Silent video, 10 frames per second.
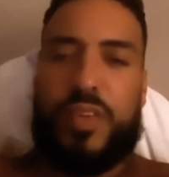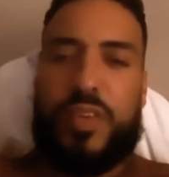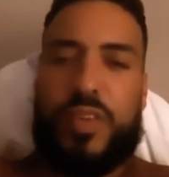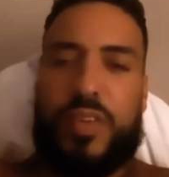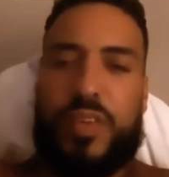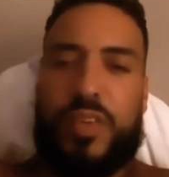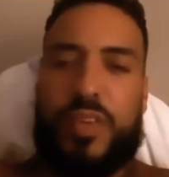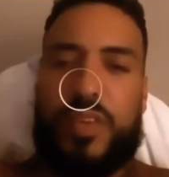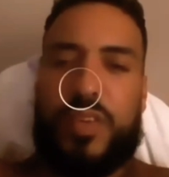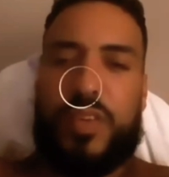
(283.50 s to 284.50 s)

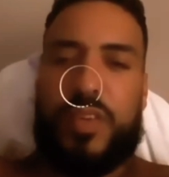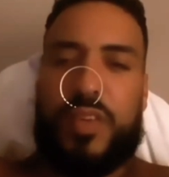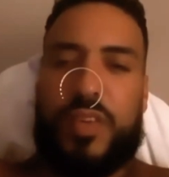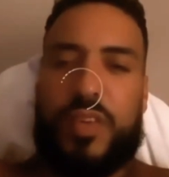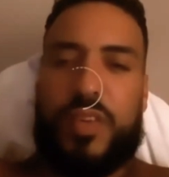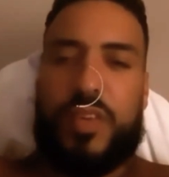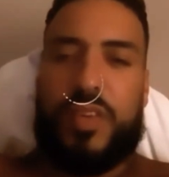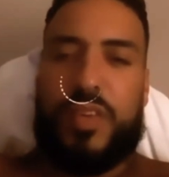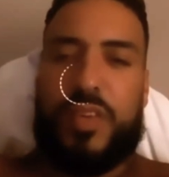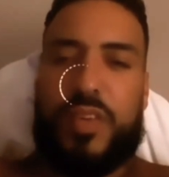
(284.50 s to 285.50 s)

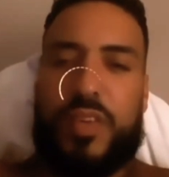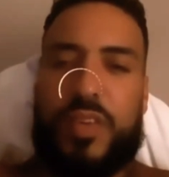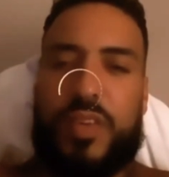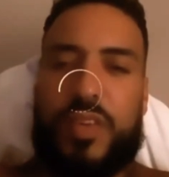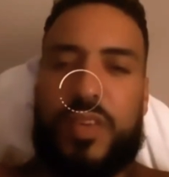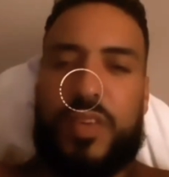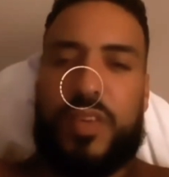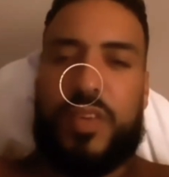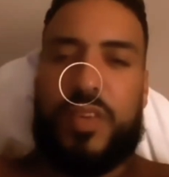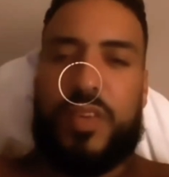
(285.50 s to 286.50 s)

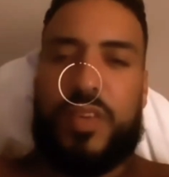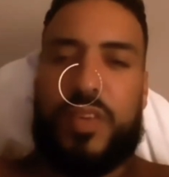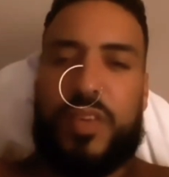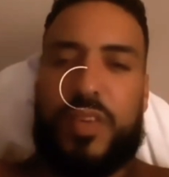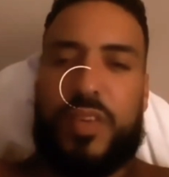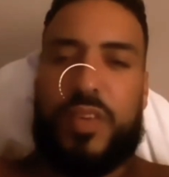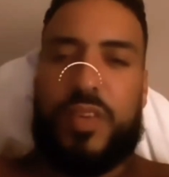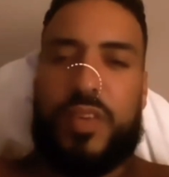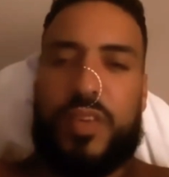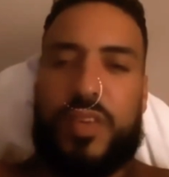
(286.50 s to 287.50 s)

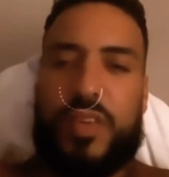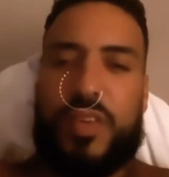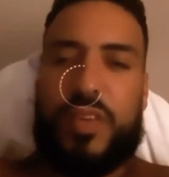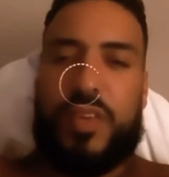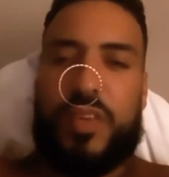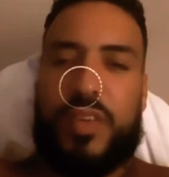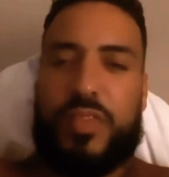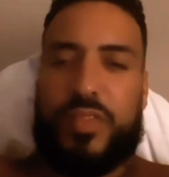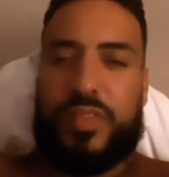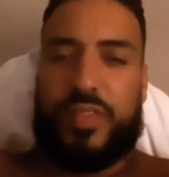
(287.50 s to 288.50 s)
[no speech]